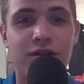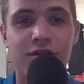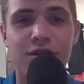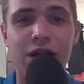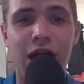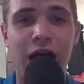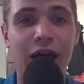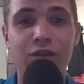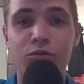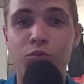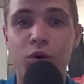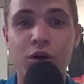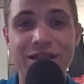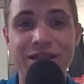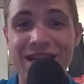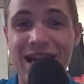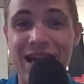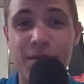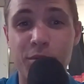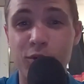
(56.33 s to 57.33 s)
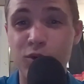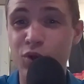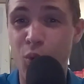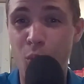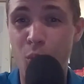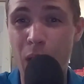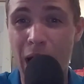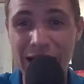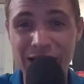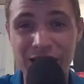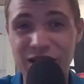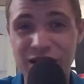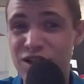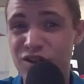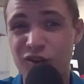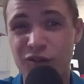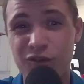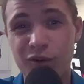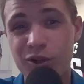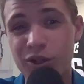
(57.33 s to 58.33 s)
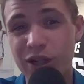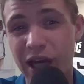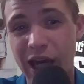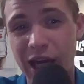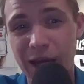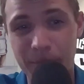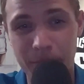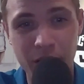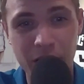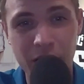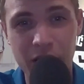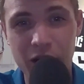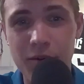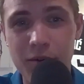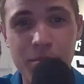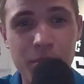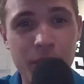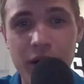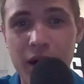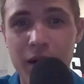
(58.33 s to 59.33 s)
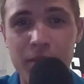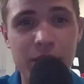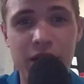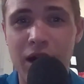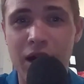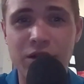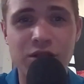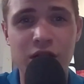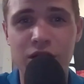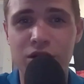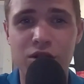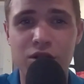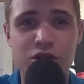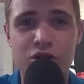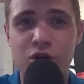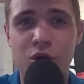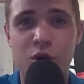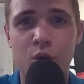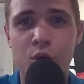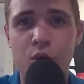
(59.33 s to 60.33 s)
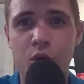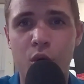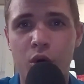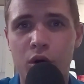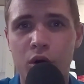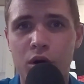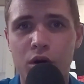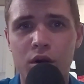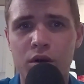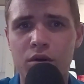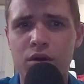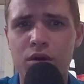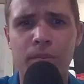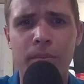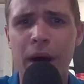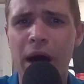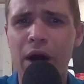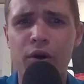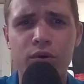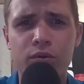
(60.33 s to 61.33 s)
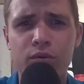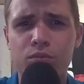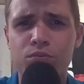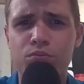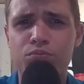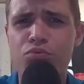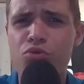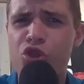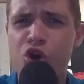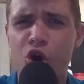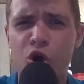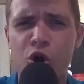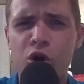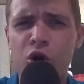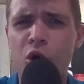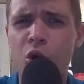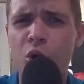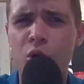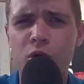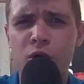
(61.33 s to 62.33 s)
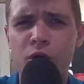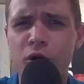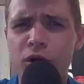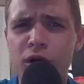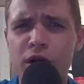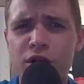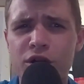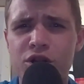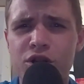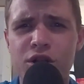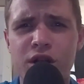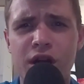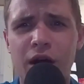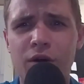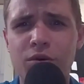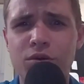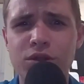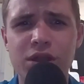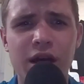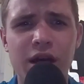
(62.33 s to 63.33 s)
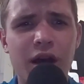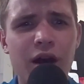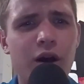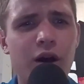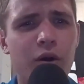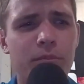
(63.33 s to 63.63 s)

I wasn't able to watch this full game, but I mean, I checked the score about third quarter ish, and I was like, oh,